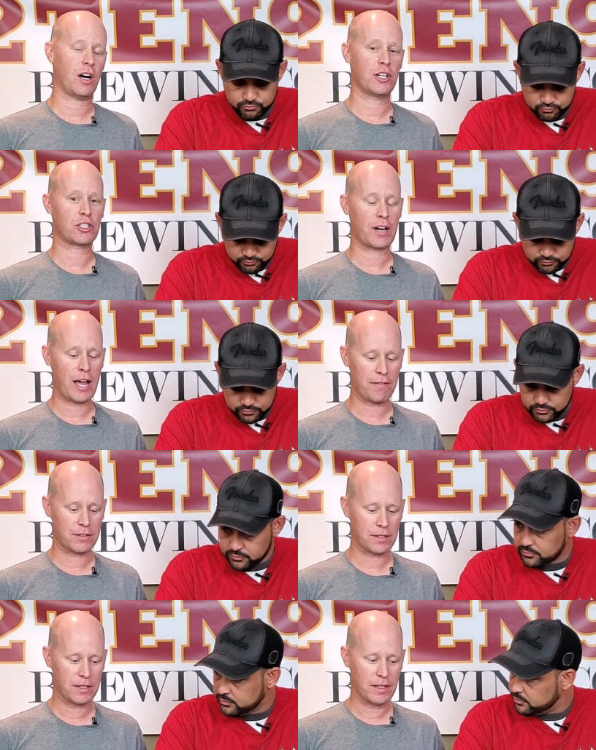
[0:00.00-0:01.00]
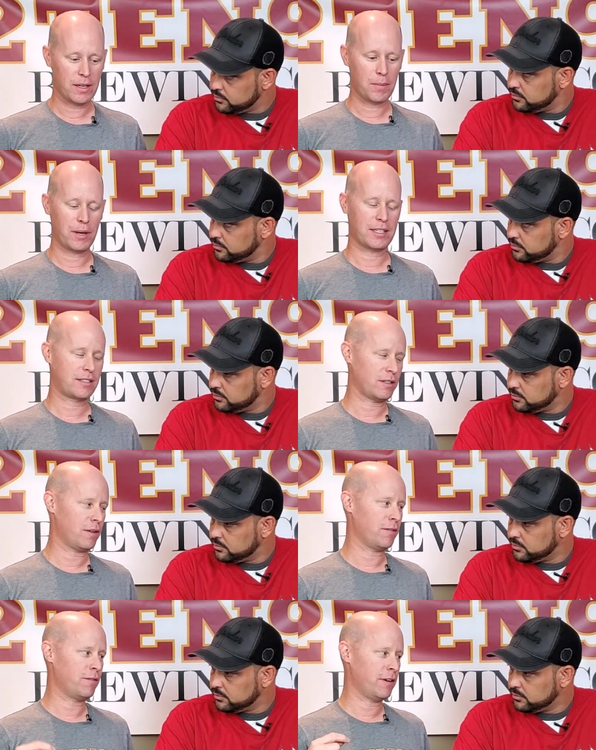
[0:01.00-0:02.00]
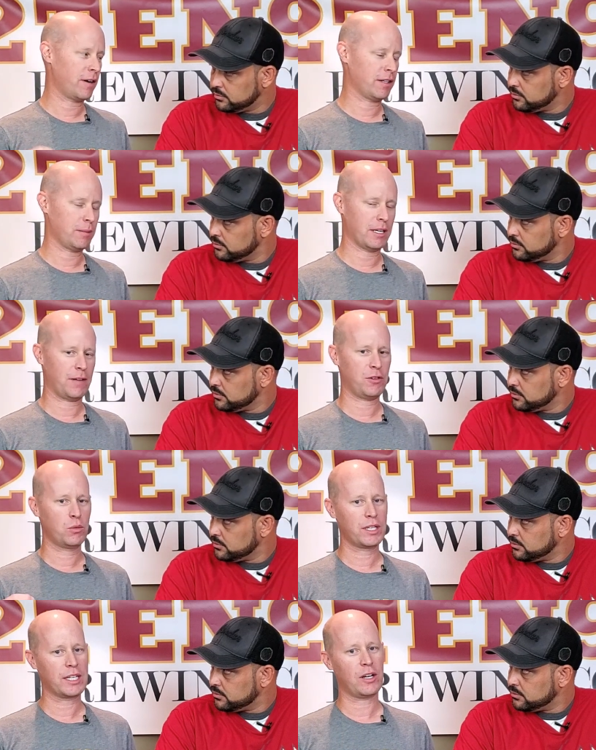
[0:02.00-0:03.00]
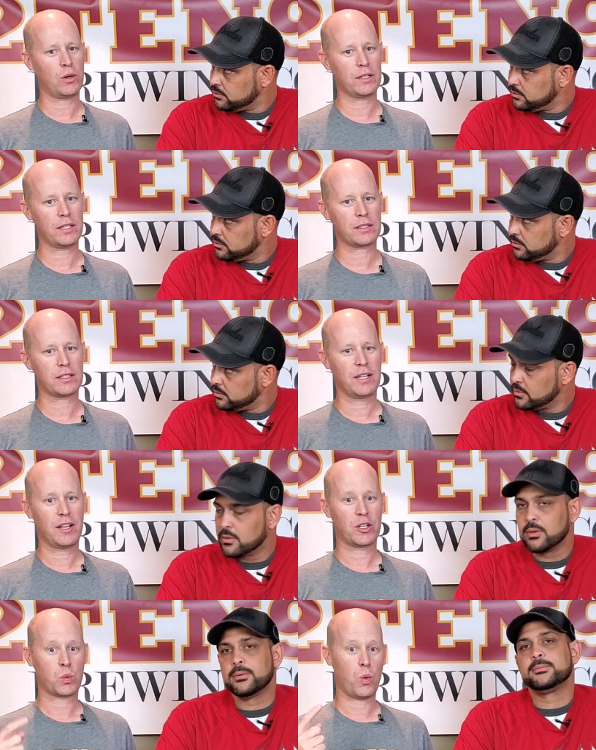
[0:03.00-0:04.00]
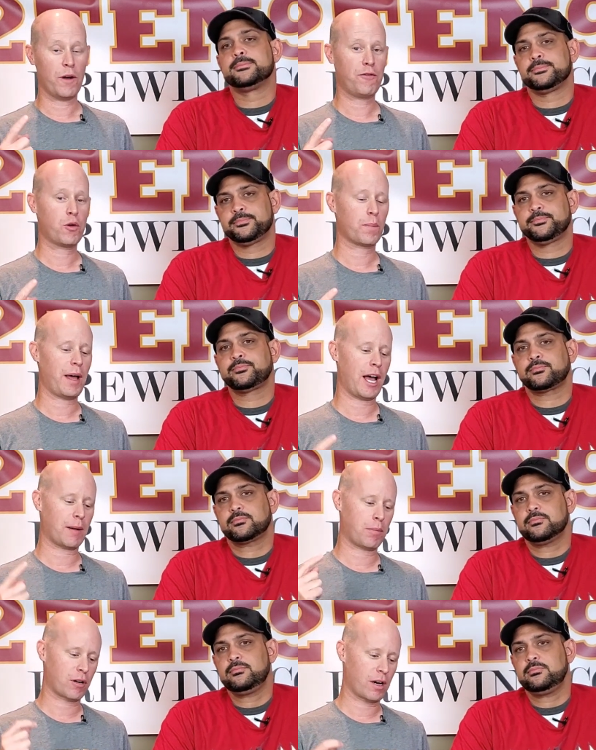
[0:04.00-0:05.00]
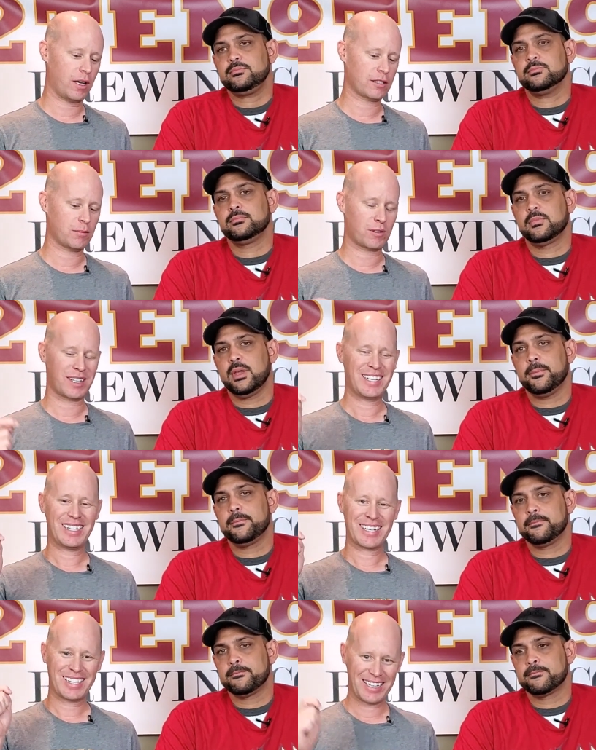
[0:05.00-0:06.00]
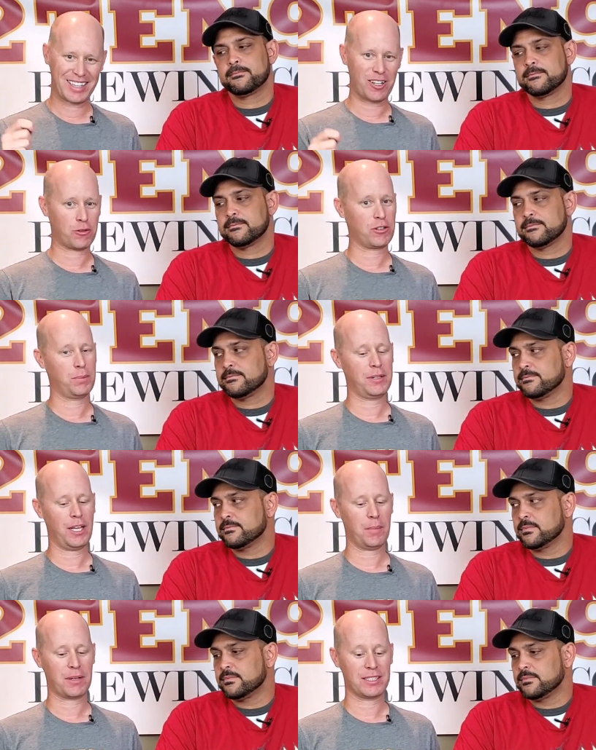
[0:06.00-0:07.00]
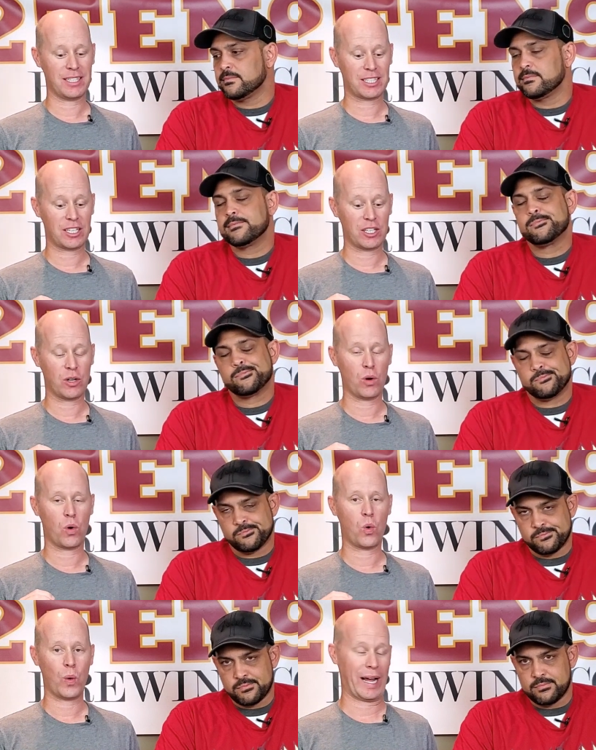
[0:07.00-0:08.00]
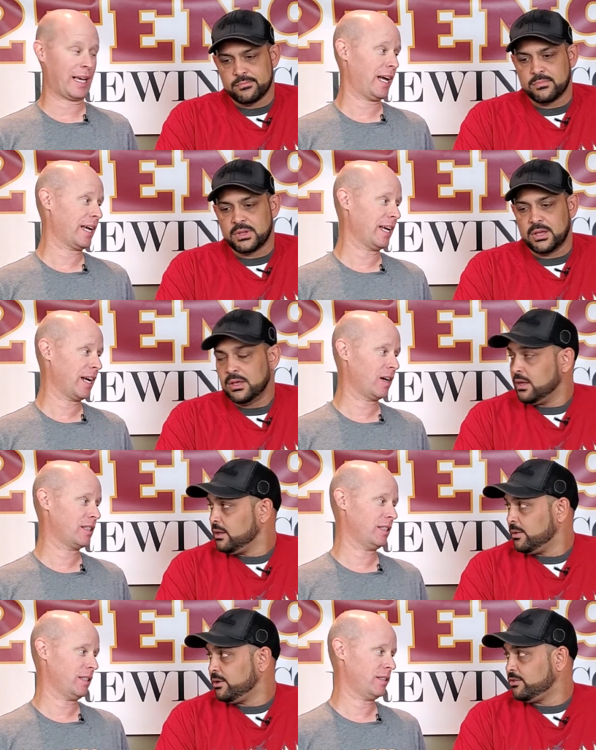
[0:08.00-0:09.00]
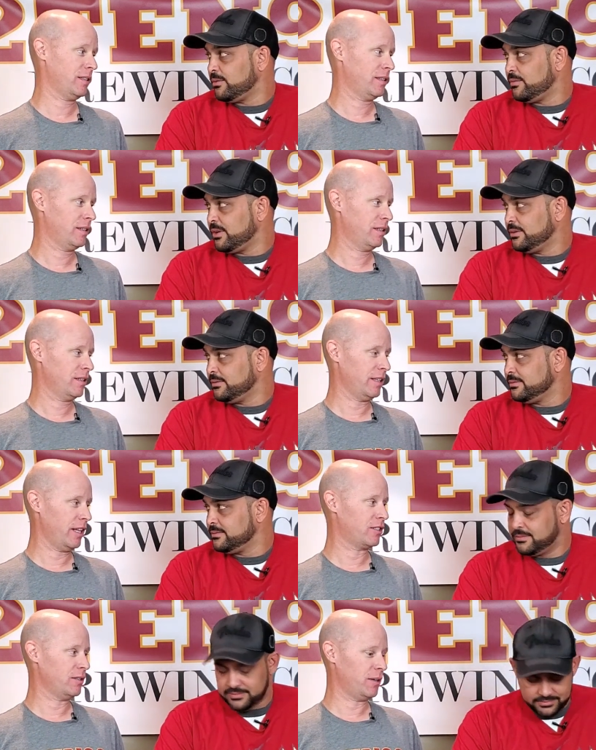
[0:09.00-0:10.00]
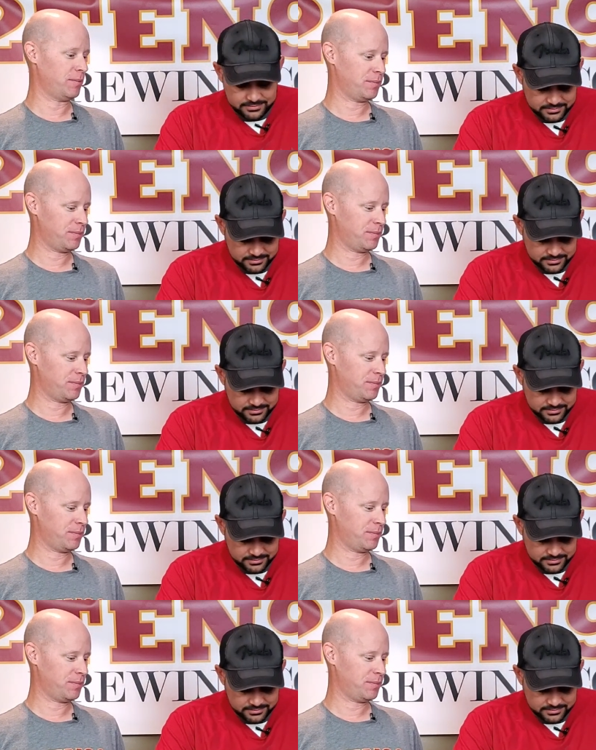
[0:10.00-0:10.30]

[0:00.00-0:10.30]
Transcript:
Speaker 1: on draft, mm-hmm. but it's still very limited. If you want to get a hold of this, there's one four pack per customer. Yep. Get there at 3 p.m. because it's going to go quick. I can guarantee you. Want to do something fun? Yeah, let's do it.